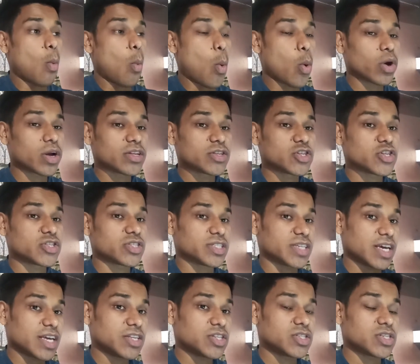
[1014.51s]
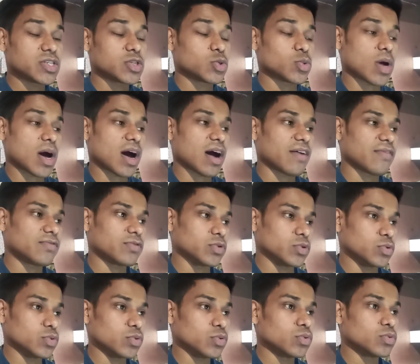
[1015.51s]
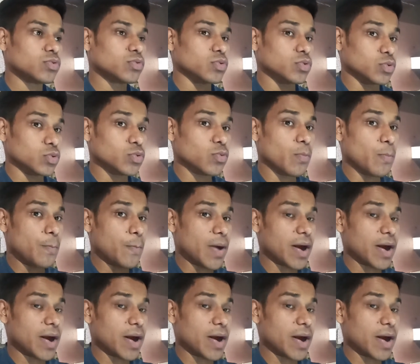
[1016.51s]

what are the changes you have to do to do